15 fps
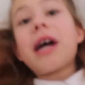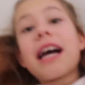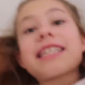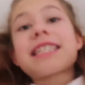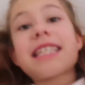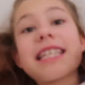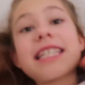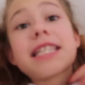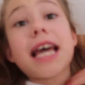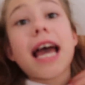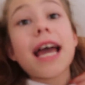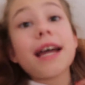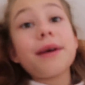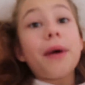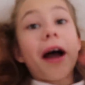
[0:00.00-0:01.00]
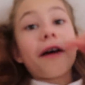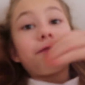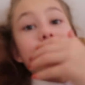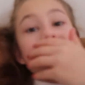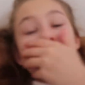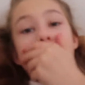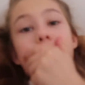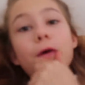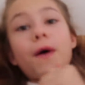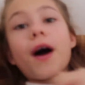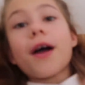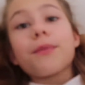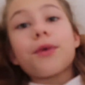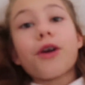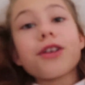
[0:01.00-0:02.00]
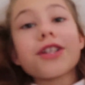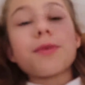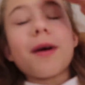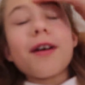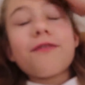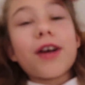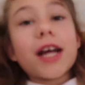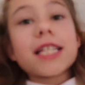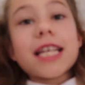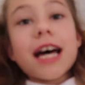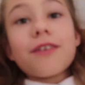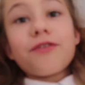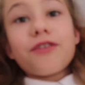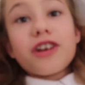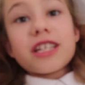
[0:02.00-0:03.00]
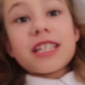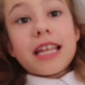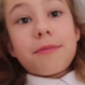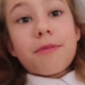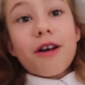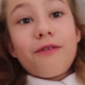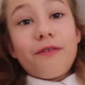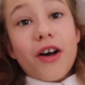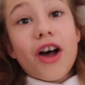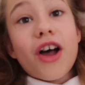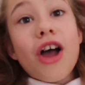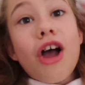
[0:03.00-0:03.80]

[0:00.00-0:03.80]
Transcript: guys, today after school I'm going to my friend's house for a sleepover.